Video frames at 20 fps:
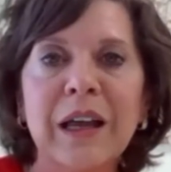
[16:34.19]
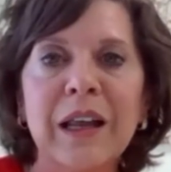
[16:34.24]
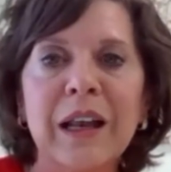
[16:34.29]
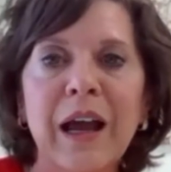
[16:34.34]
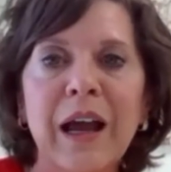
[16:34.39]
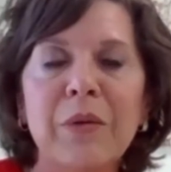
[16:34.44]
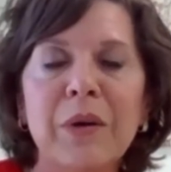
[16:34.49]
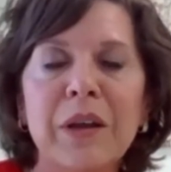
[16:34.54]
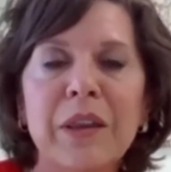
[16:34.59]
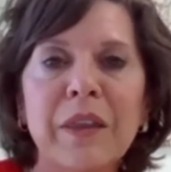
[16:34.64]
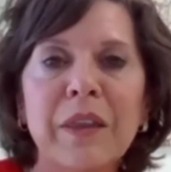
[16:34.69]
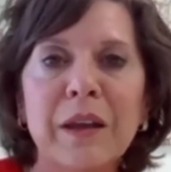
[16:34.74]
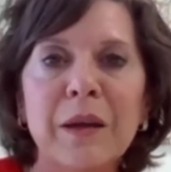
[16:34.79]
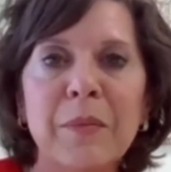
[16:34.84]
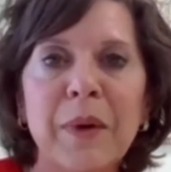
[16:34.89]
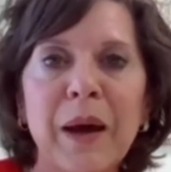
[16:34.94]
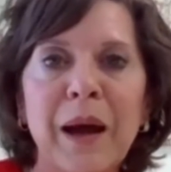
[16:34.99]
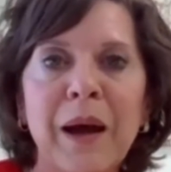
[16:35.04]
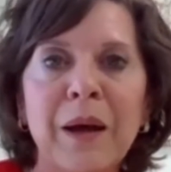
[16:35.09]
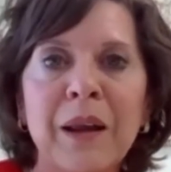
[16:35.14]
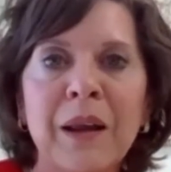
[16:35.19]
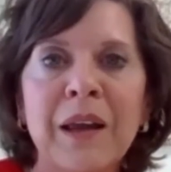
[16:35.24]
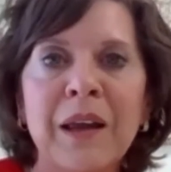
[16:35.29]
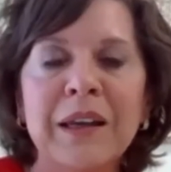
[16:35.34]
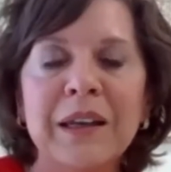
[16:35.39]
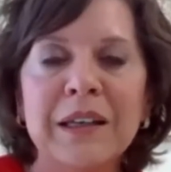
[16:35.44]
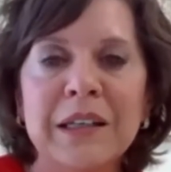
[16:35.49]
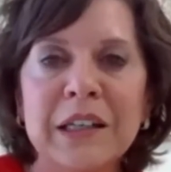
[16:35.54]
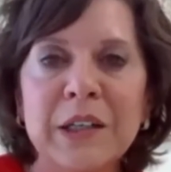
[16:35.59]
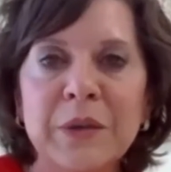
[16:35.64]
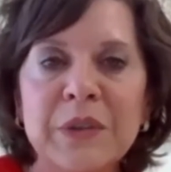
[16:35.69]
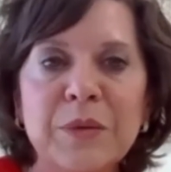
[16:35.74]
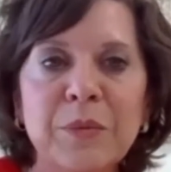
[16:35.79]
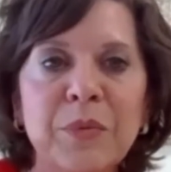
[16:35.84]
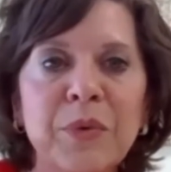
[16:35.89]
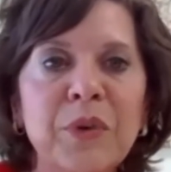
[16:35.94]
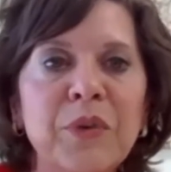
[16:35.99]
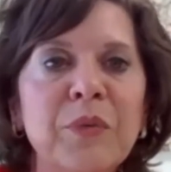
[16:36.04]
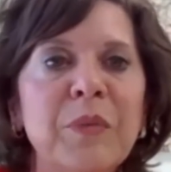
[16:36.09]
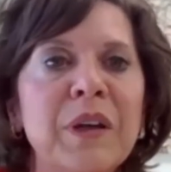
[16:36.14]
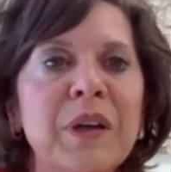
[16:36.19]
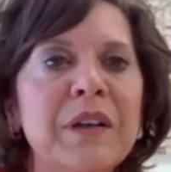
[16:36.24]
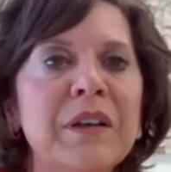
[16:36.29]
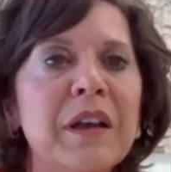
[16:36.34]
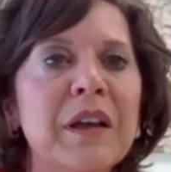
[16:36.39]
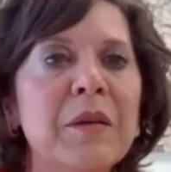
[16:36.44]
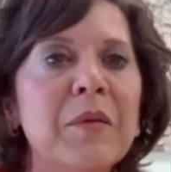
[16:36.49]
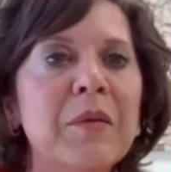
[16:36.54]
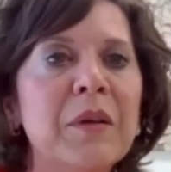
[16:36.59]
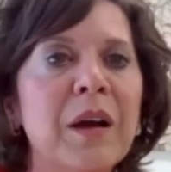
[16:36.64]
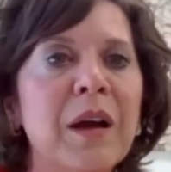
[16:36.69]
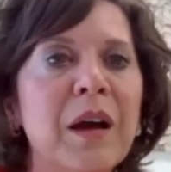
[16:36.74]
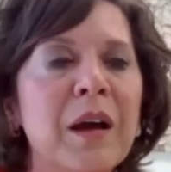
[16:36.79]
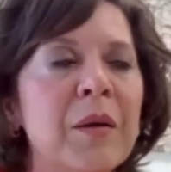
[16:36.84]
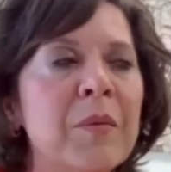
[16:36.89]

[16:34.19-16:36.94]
at how we think about continuous improvement and